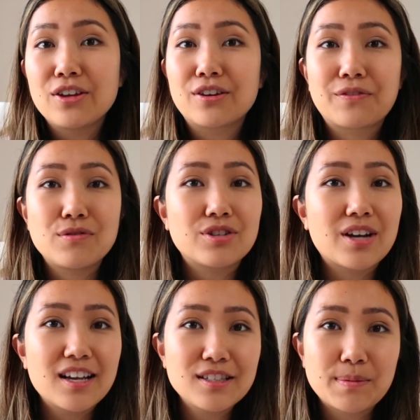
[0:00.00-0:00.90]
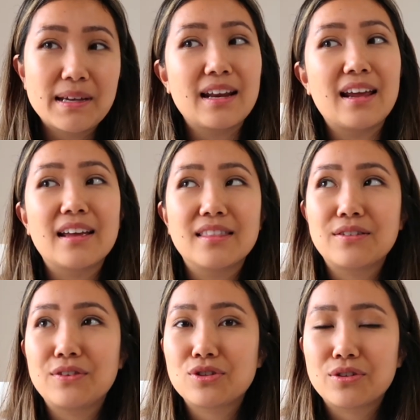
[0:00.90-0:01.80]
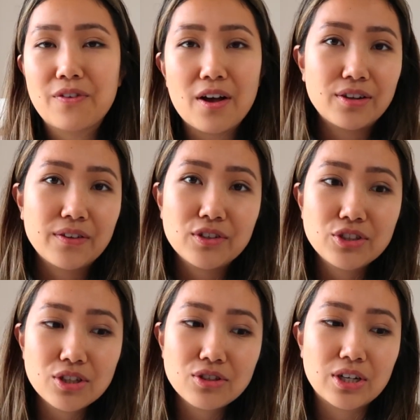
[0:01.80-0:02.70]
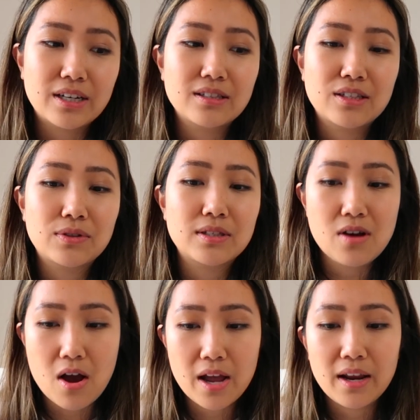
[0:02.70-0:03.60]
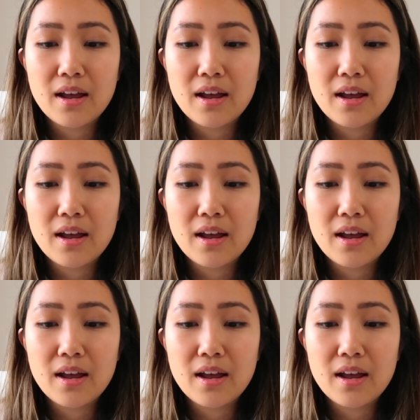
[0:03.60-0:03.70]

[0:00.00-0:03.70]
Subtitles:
your future husband and the future father of your children, and so it's not